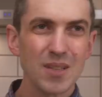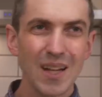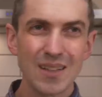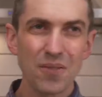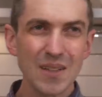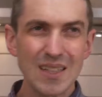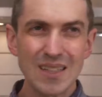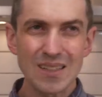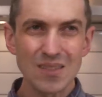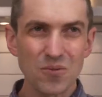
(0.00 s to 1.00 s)
I definitely
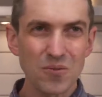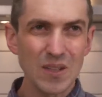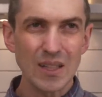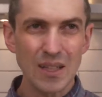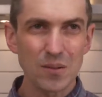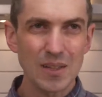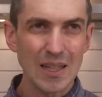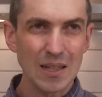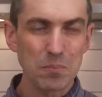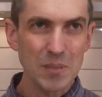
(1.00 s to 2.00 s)
didn't feel like I was
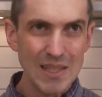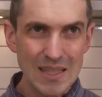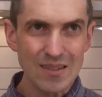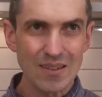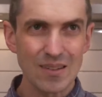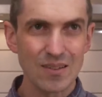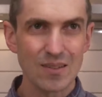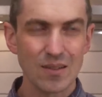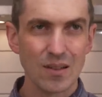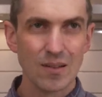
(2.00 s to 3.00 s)
getting pieces.